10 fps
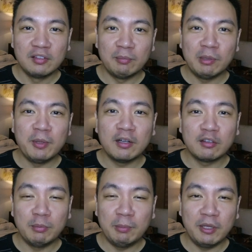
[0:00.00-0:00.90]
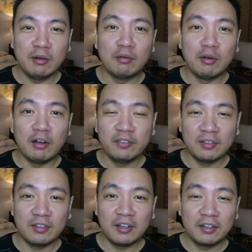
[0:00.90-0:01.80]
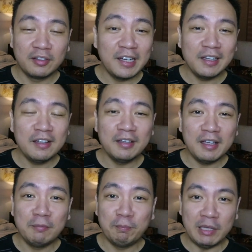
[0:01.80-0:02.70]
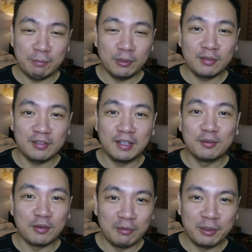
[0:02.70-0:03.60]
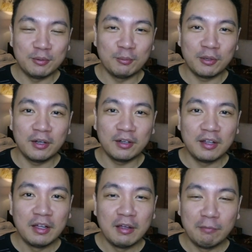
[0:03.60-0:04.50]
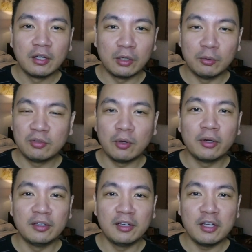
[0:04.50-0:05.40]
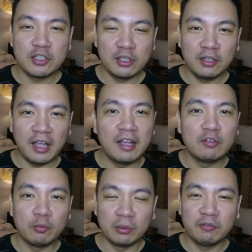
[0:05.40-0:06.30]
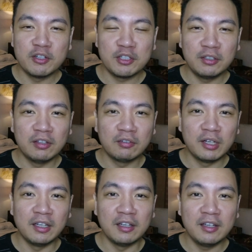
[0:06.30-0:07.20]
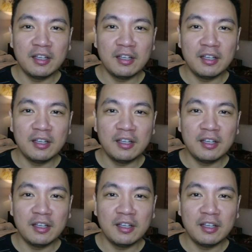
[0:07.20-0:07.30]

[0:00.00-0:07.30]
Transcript: simply because BPO offices really need people still to come into work. Close coordination and supervision is really